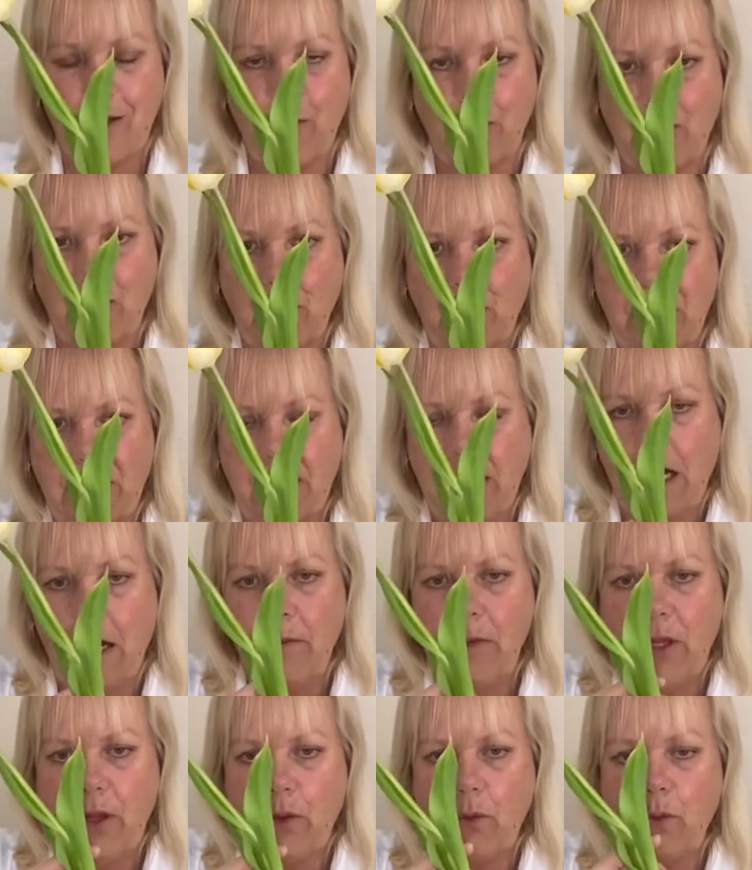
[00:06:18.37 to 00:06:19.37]
so it's
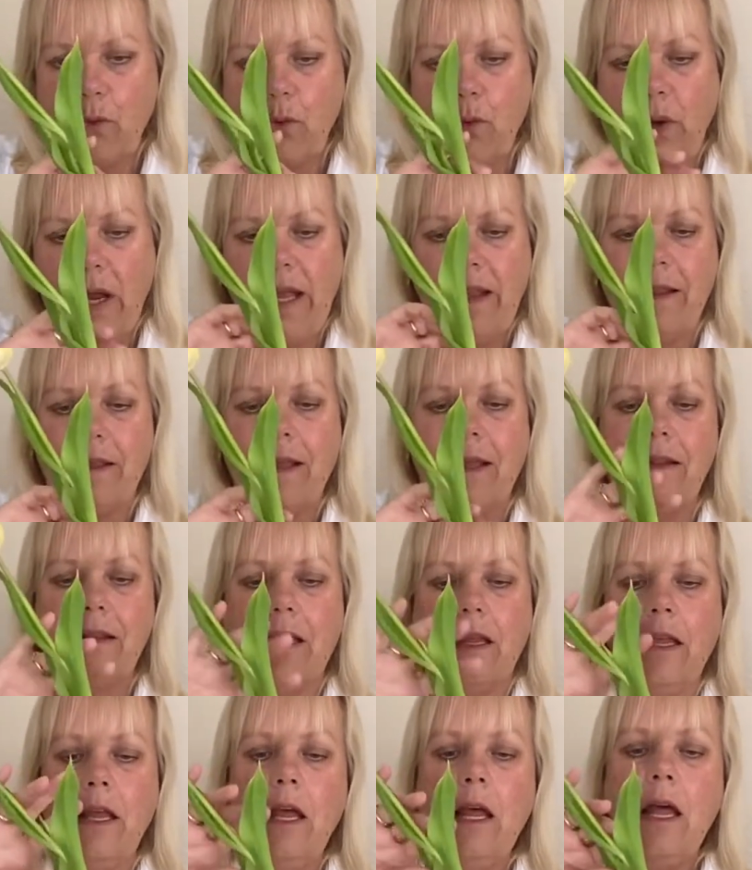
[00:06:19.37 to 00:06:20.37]
coming through, and then
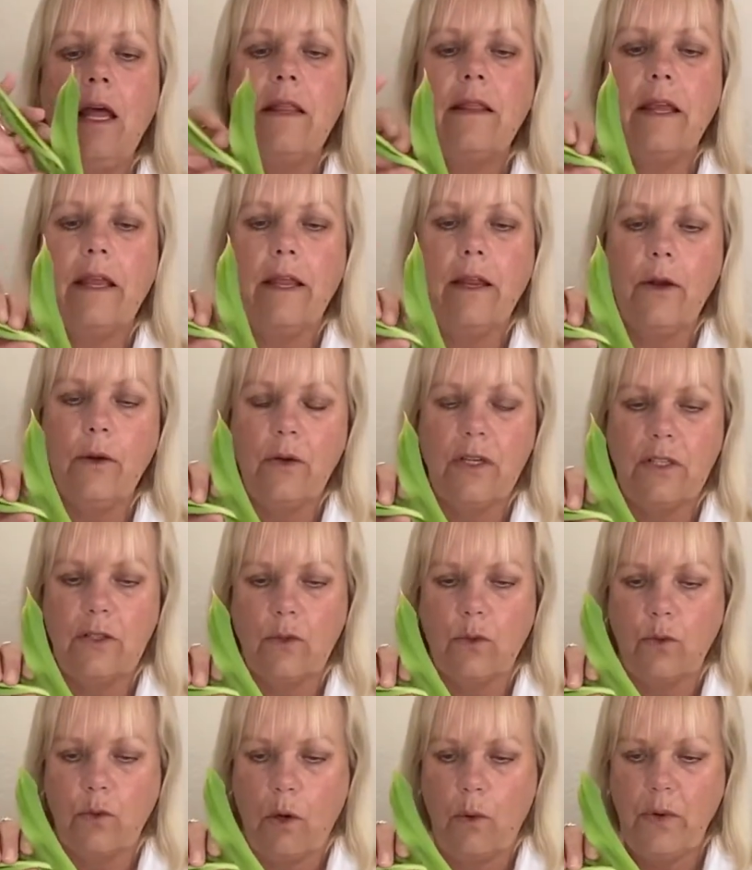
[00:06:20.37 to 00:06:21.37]
the hair is
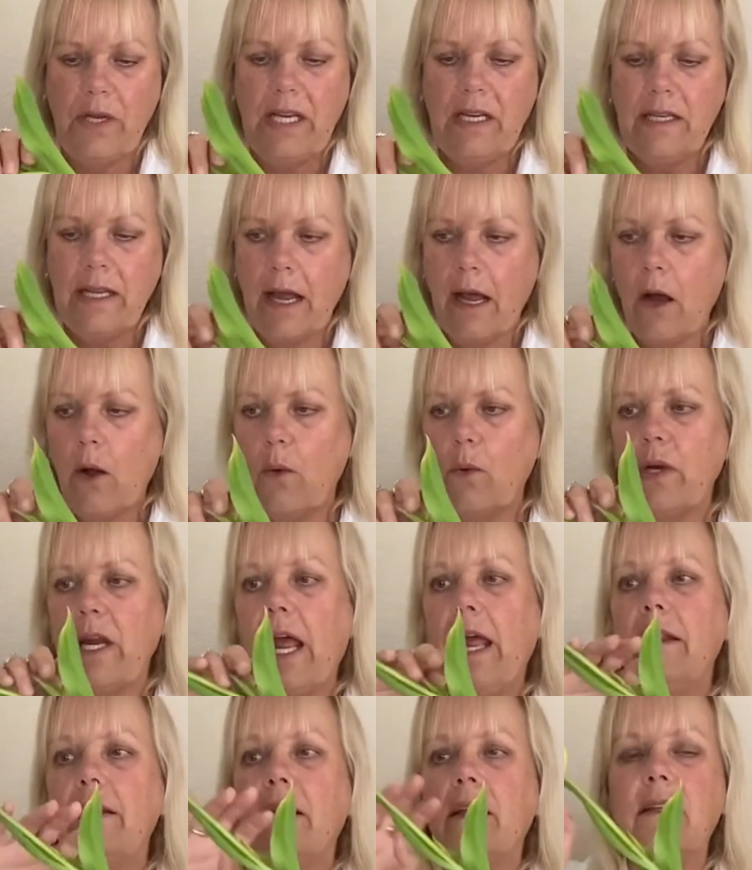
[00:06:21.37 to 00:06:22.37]
growing down,
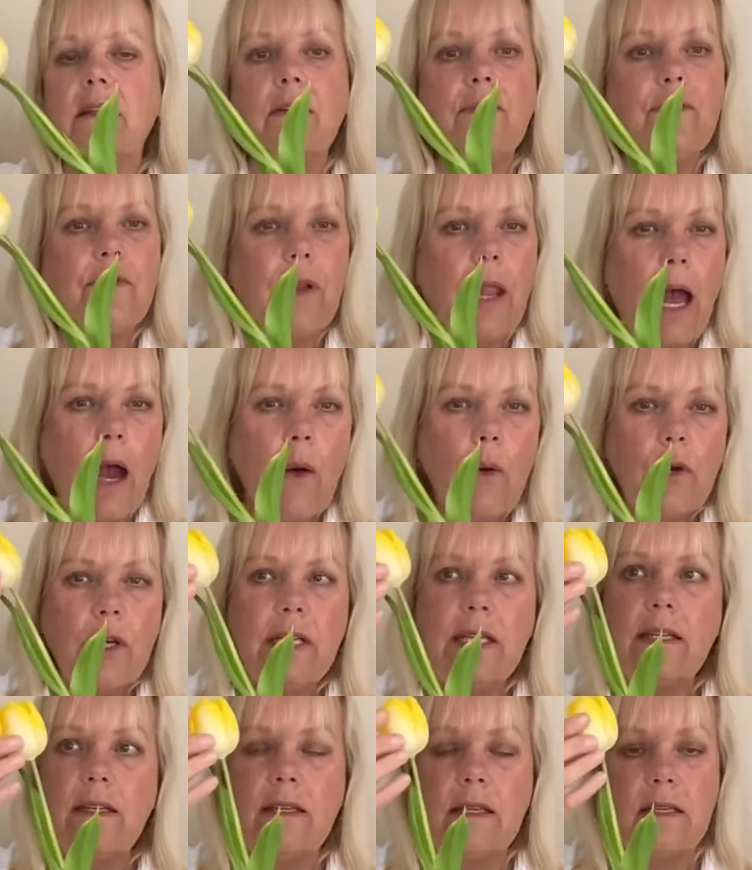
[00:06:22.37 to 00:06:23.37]
and then the flower
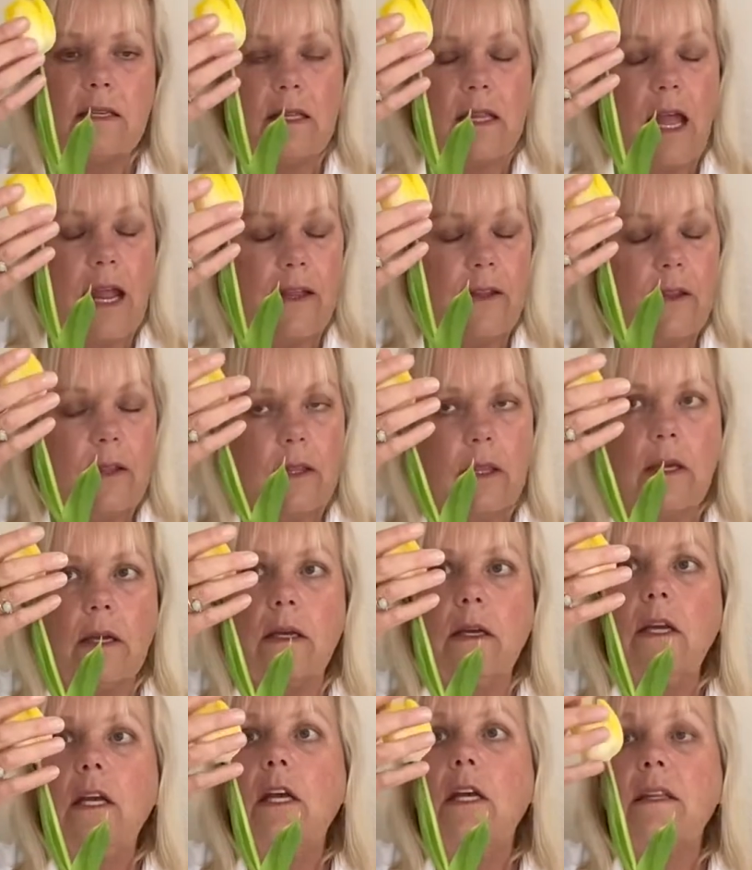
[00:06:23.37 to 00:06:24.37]
is like the
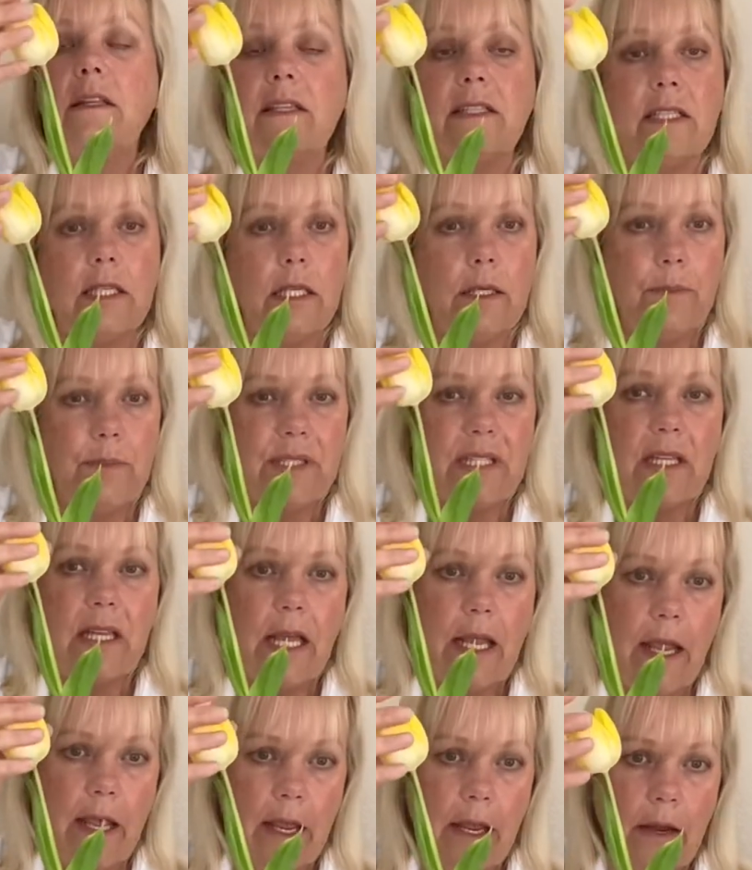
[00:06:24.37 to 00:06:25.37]
tips of the
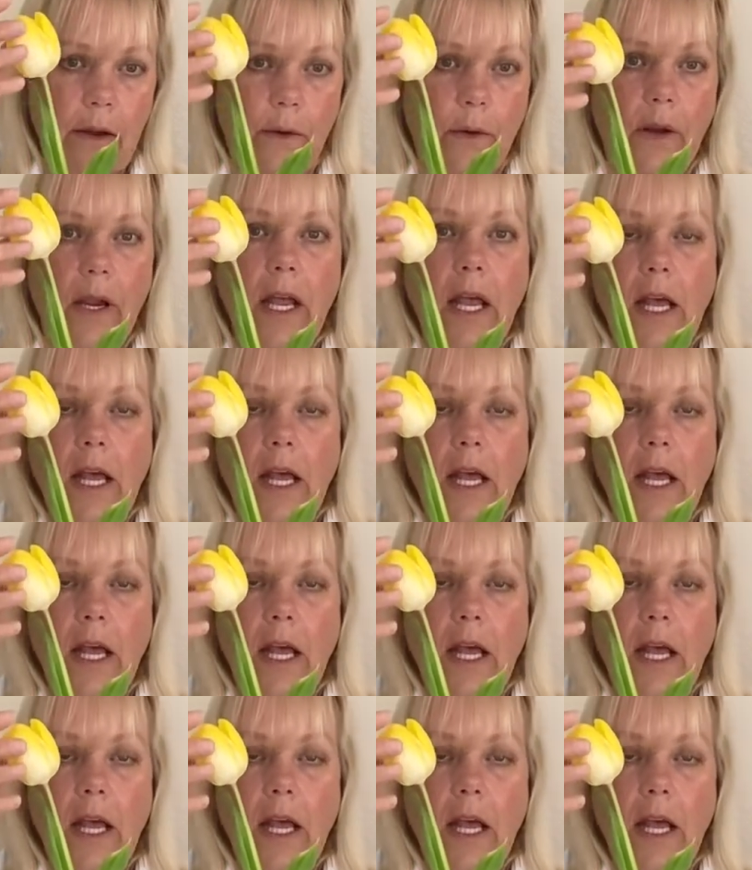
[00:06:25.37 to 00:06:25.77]
hair.